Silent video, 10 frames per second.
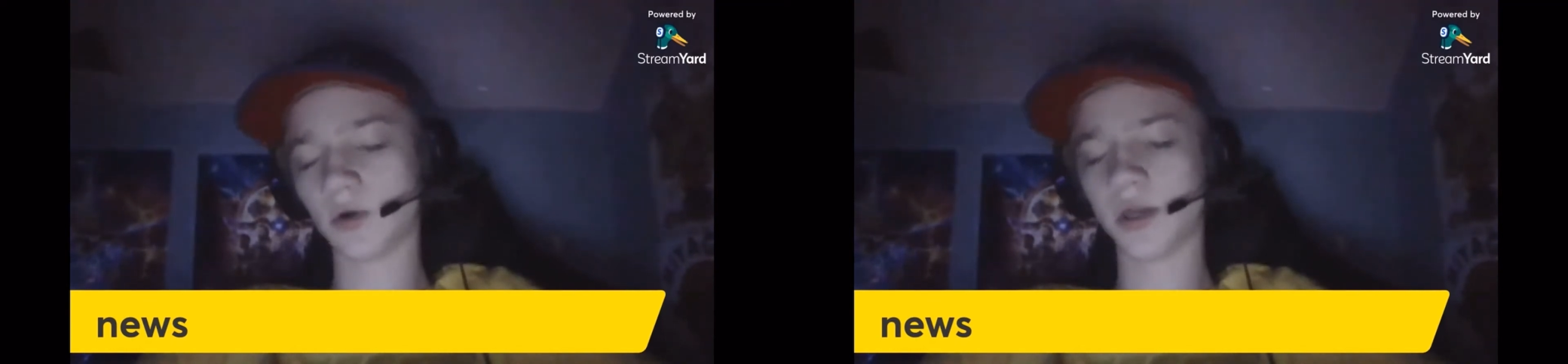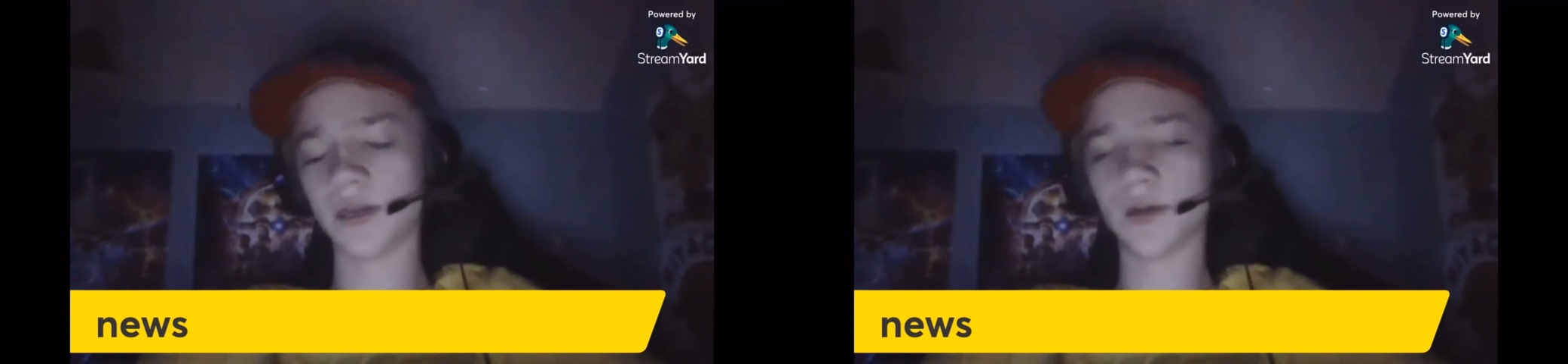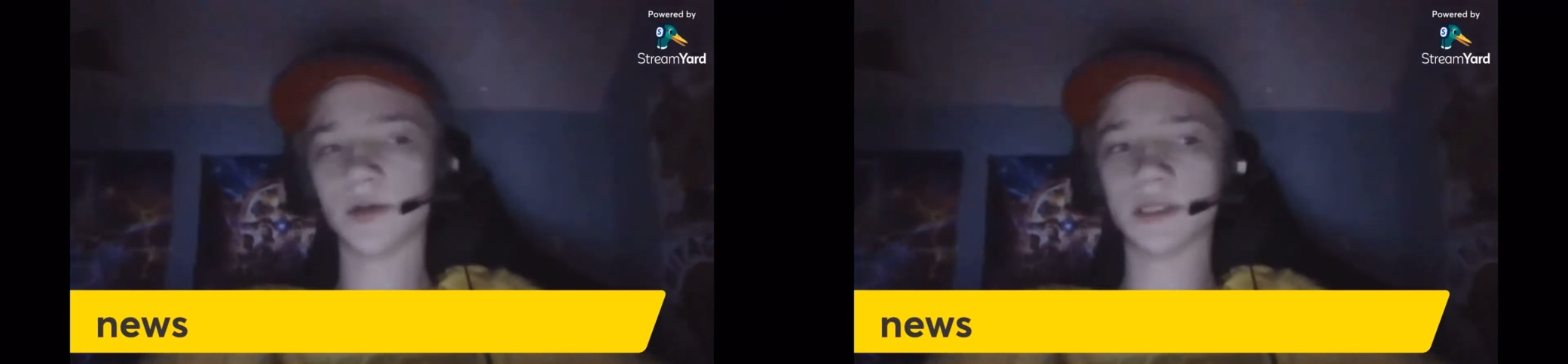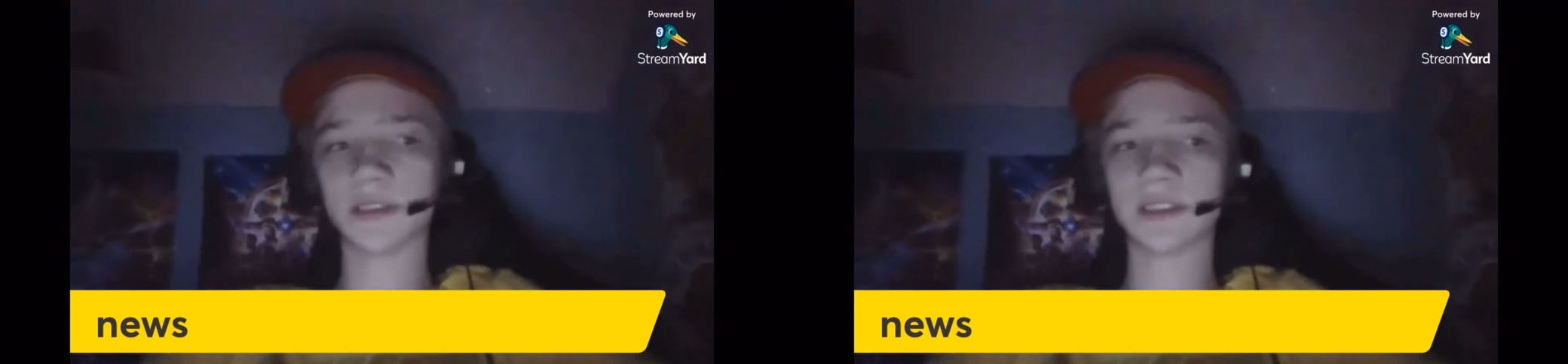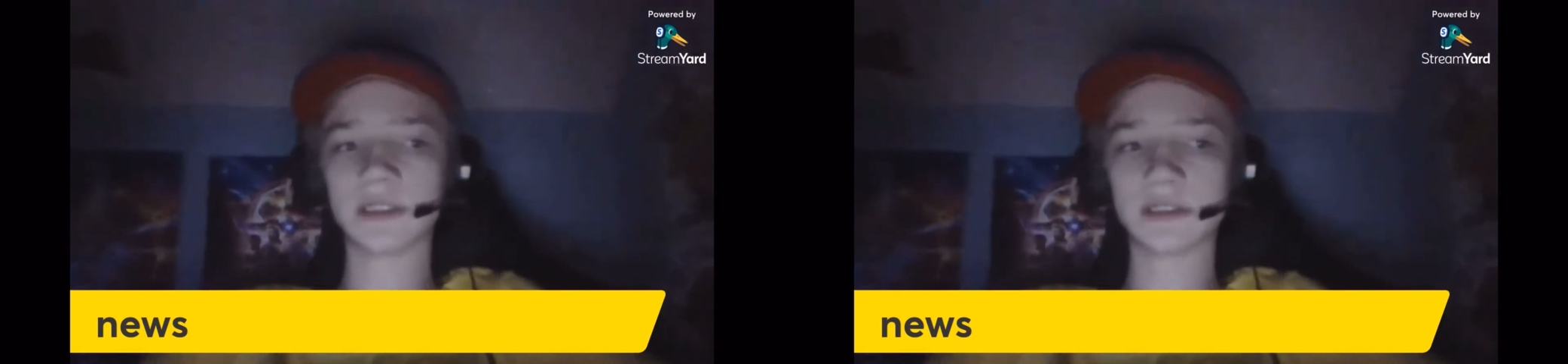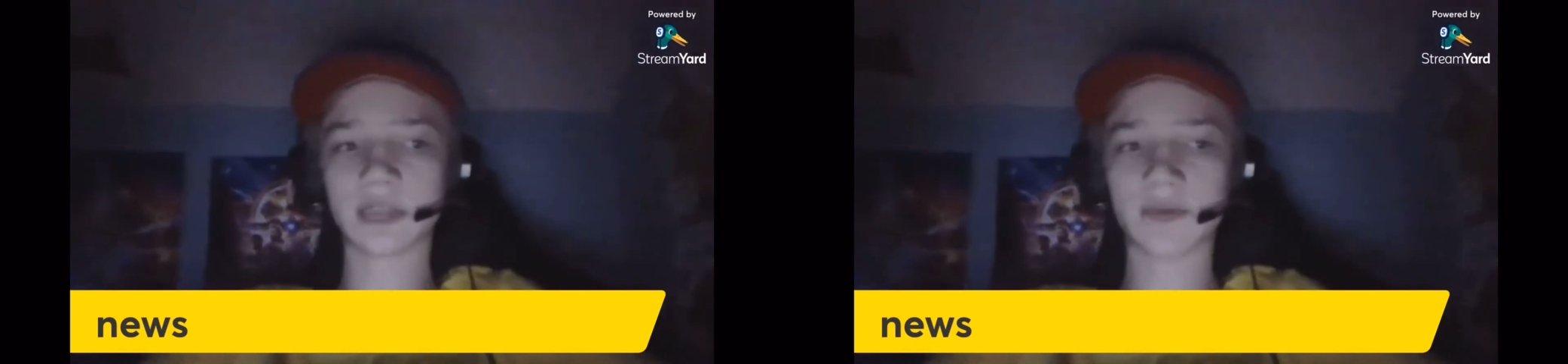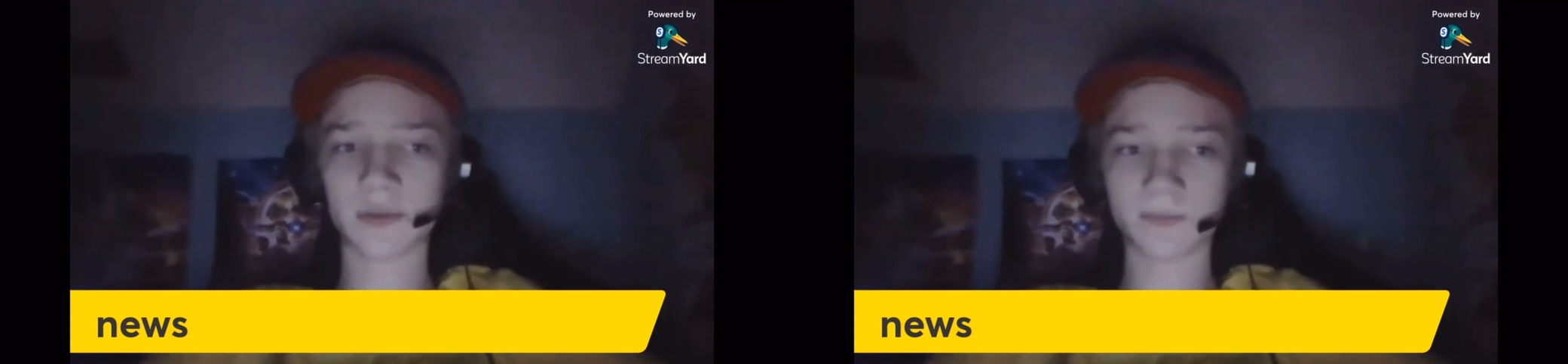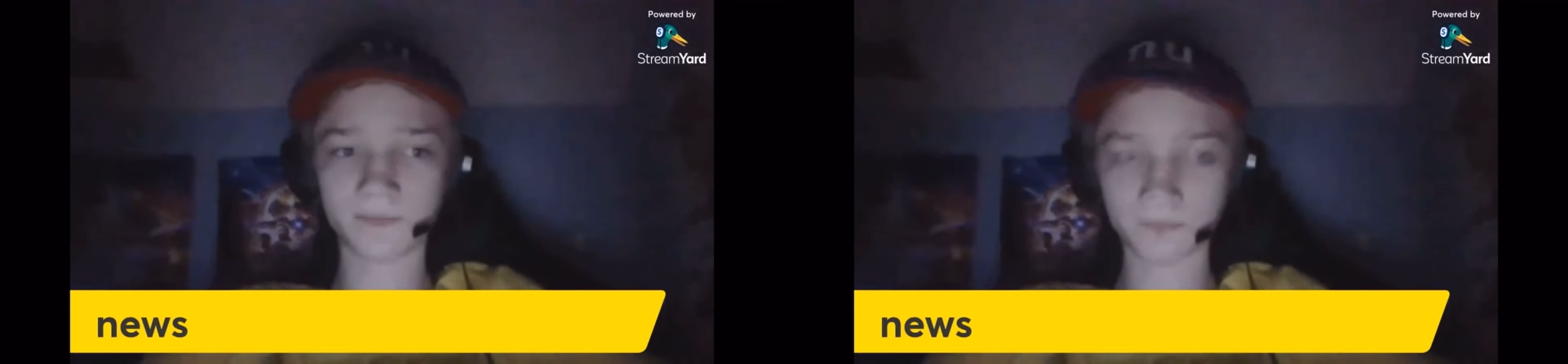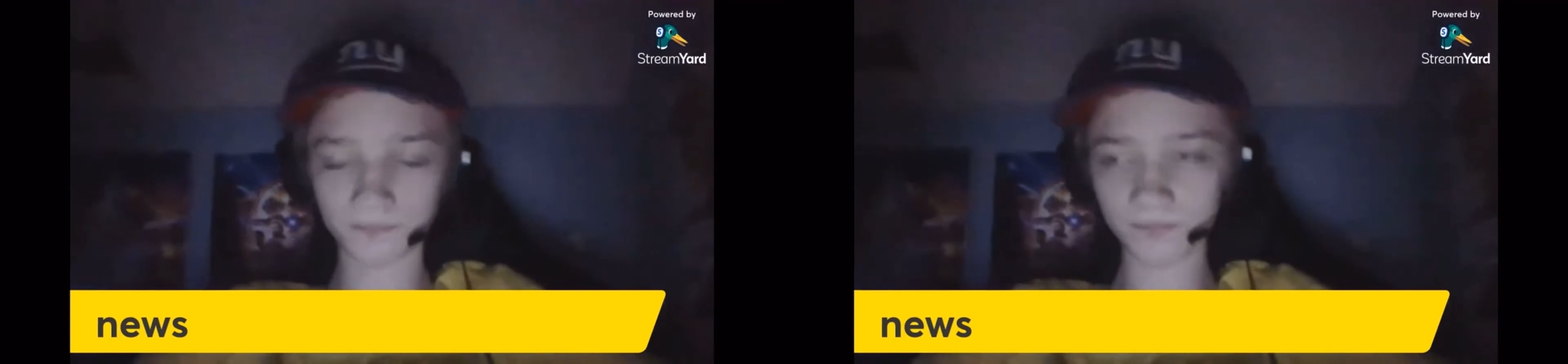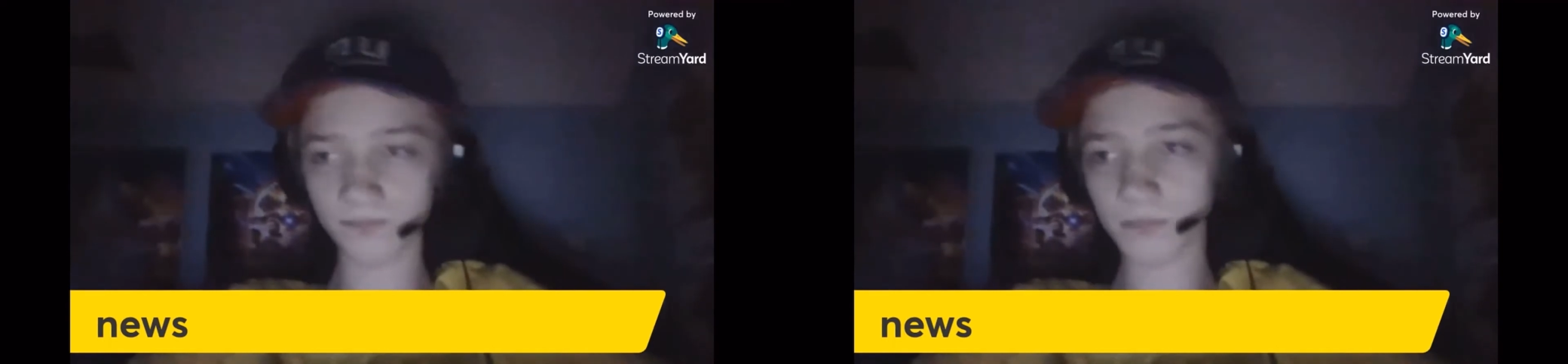to do a season 7
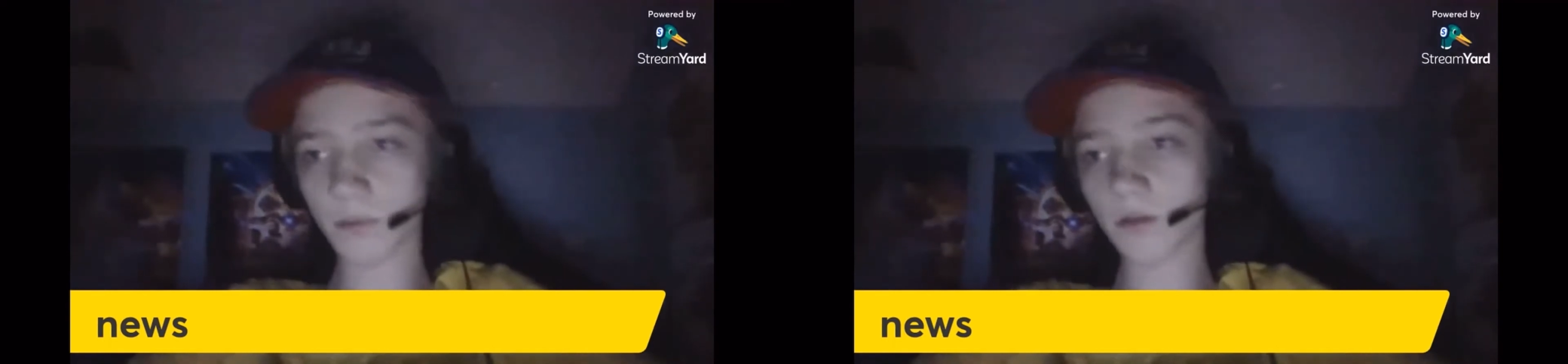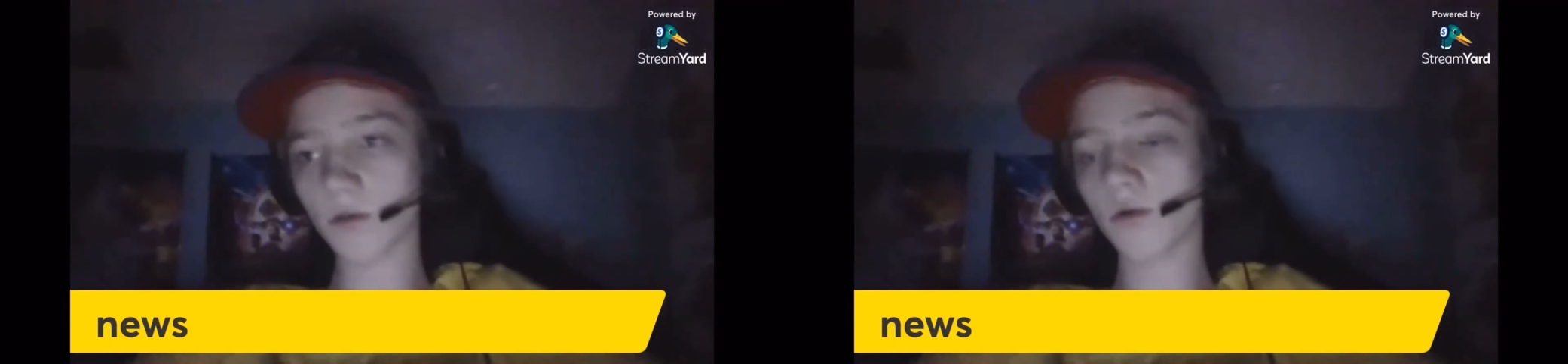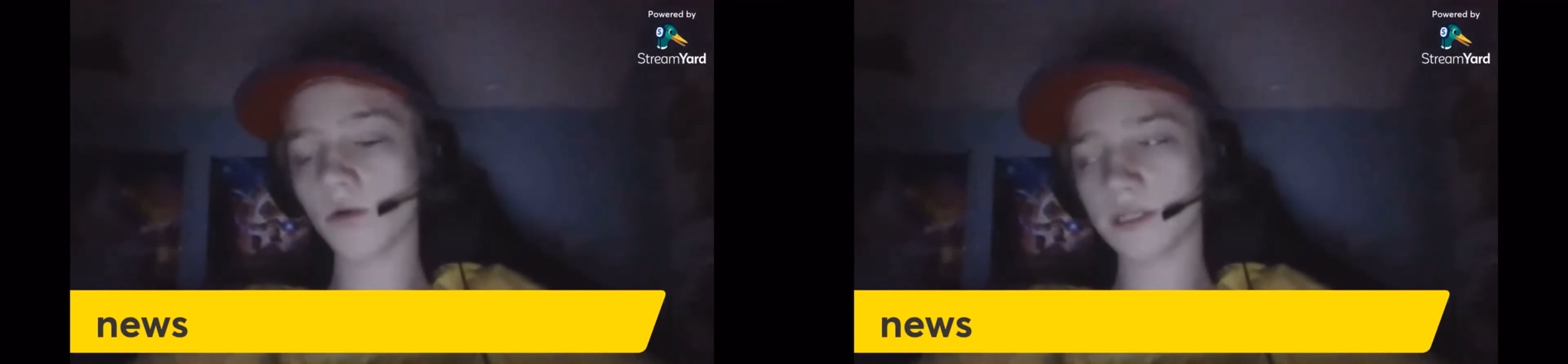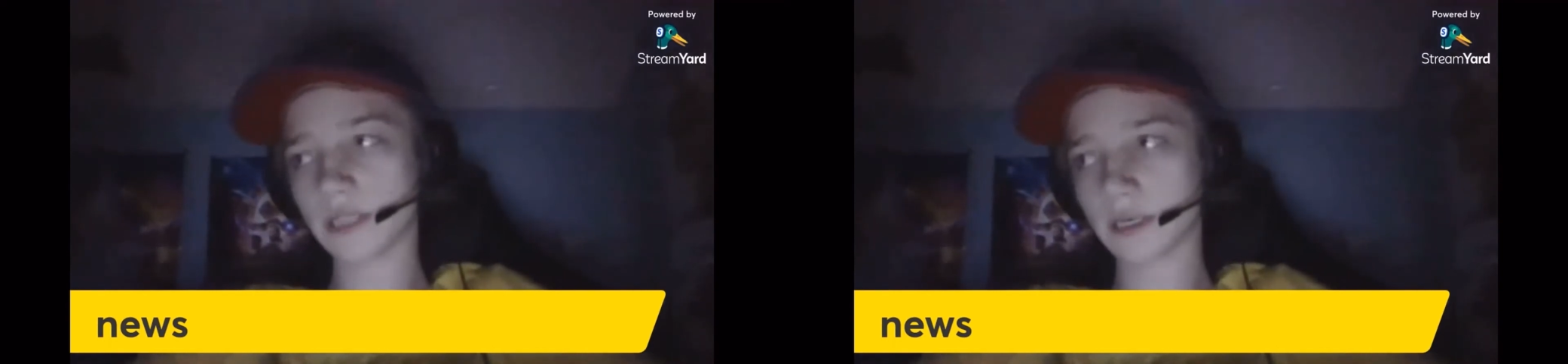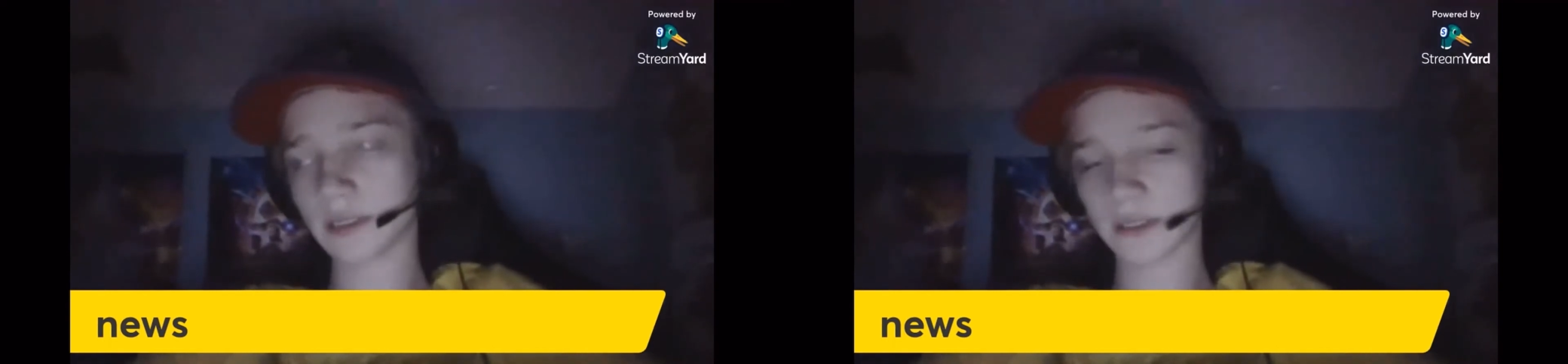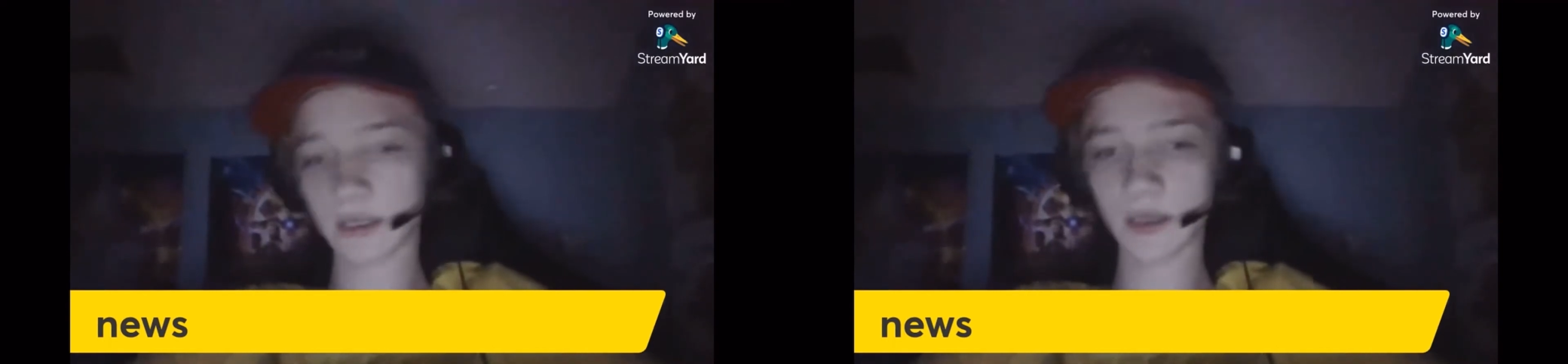or a 6.